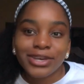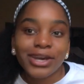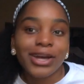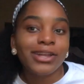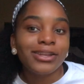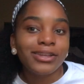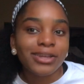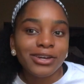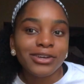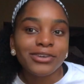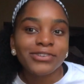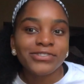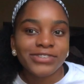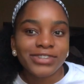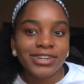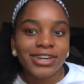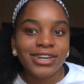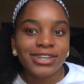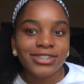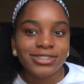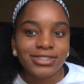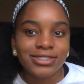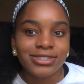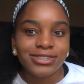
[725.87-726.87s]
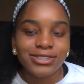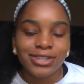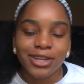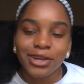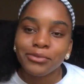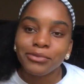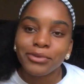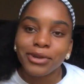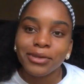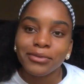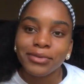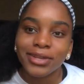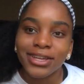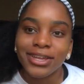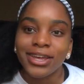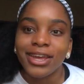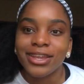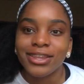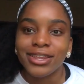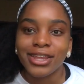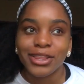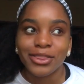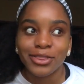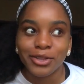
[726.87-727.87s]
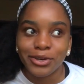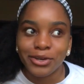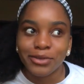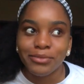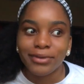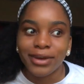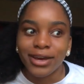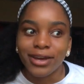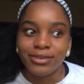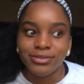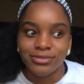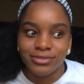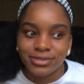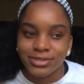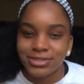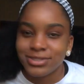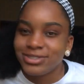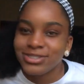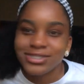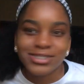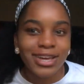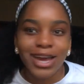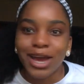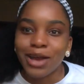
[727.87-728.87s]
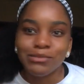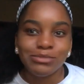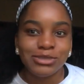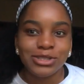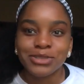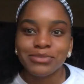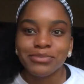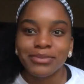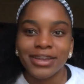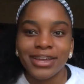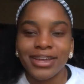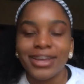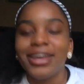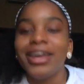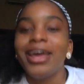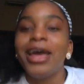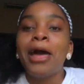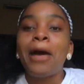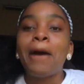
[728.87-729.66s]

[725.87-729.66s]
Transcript: a lot of free ICEEs and i probably gained like 30 pounds i'm just playing